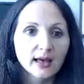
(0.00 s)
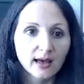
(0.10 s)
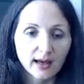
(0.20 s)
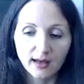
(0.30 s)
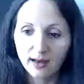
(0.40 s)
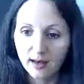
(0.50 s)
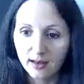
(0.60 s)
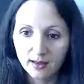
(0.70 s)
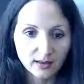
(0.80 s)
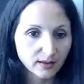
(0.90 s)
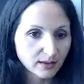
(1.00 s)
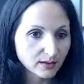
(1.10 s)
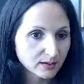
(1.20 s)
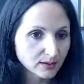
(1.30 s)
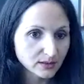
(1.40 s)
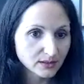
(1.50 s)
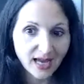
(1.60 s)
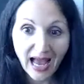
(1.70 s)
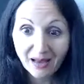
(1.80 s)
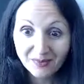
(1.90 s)

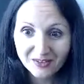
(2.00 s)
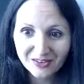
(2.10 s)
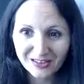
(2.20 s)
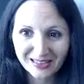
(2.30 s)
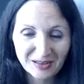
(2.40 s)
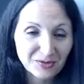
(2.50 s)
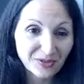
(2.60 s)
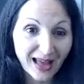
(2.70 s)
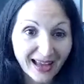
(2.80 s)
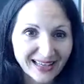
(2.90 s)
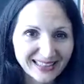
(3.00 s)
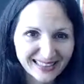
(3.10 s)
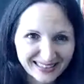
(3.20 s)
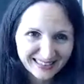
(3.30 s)
Time is flying.